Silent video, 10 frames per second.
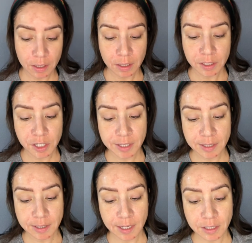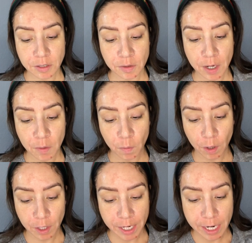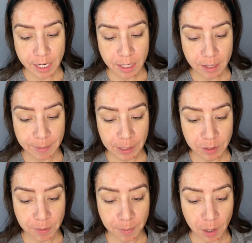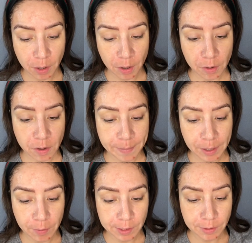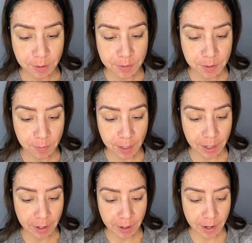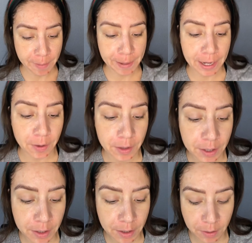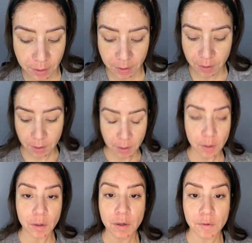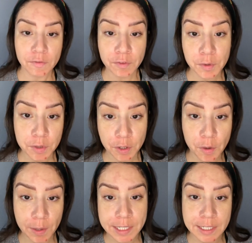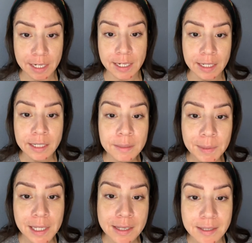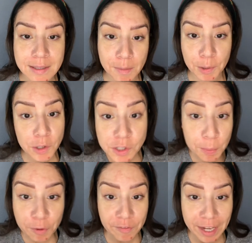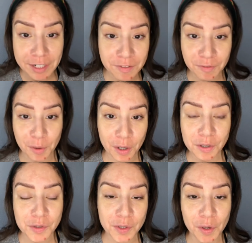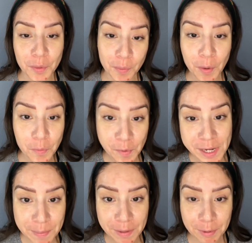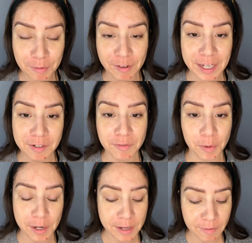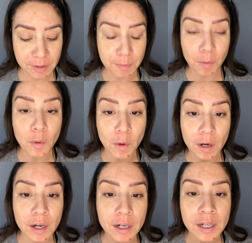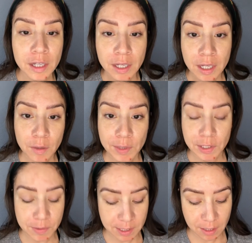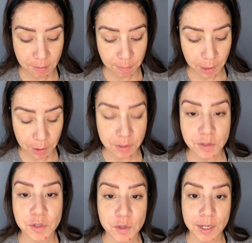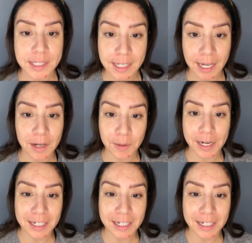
Jesus said, do not worry about tomorrow, about what clothes to wear, about food you're going to eat because the birds are provided for, so won't we be provided for even more? We don't see the birds stressing out right